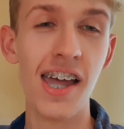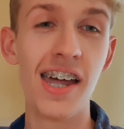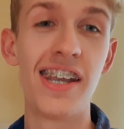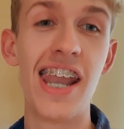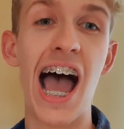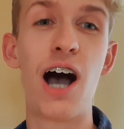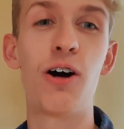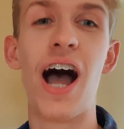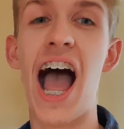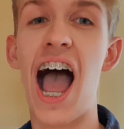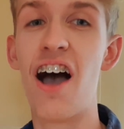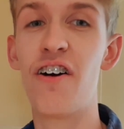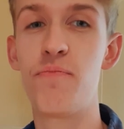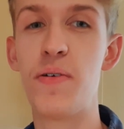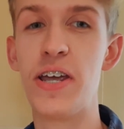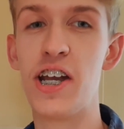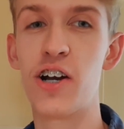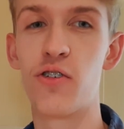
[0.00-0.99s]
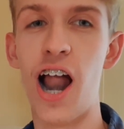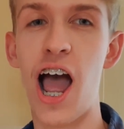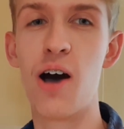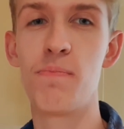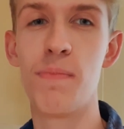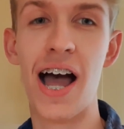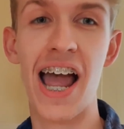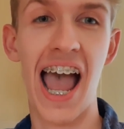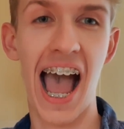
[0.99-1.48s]
Now, I've been
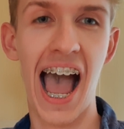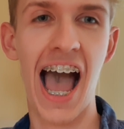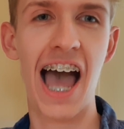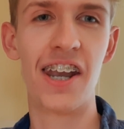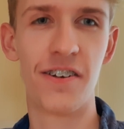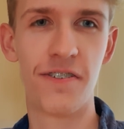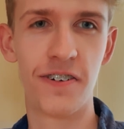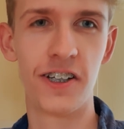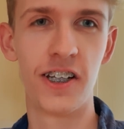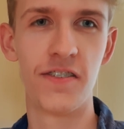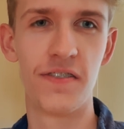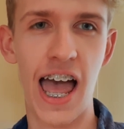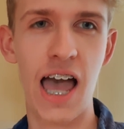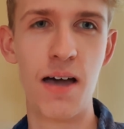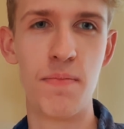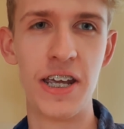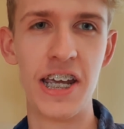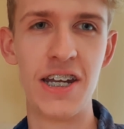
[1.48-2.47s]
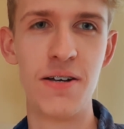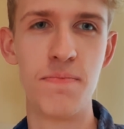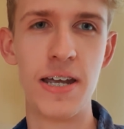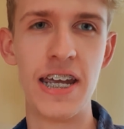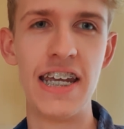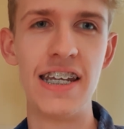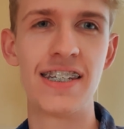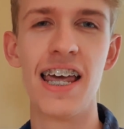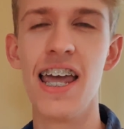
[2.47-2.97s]
around my handful of
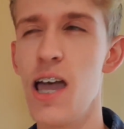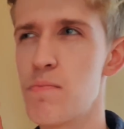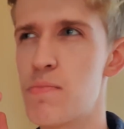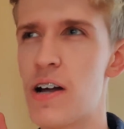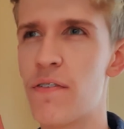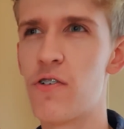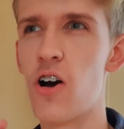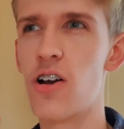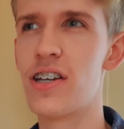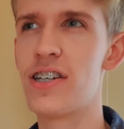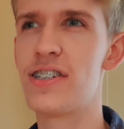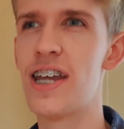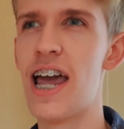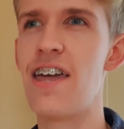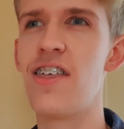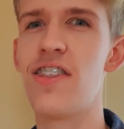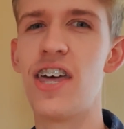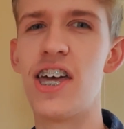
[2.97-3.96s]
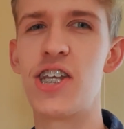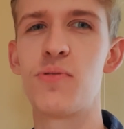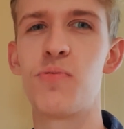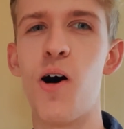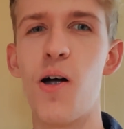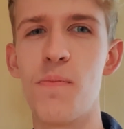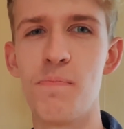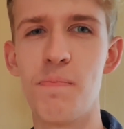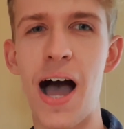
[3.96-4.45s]
Airbnbs, but I've got to say that this
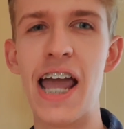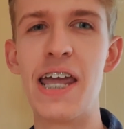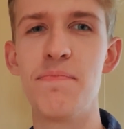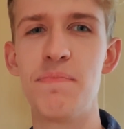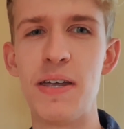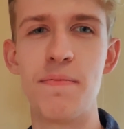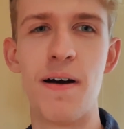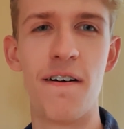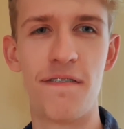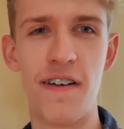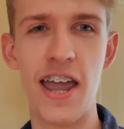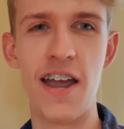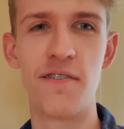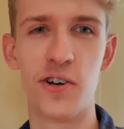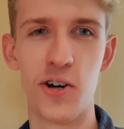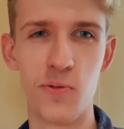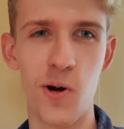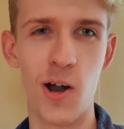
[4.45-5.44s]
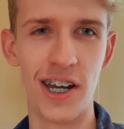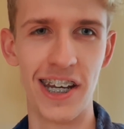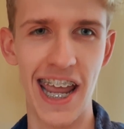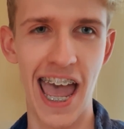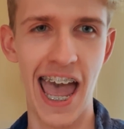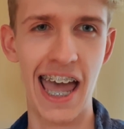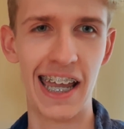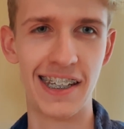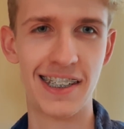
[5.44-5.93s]
one might be my favourite one
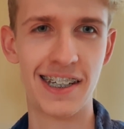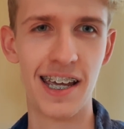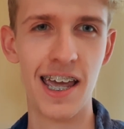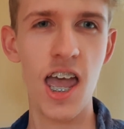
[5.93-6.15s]
yet.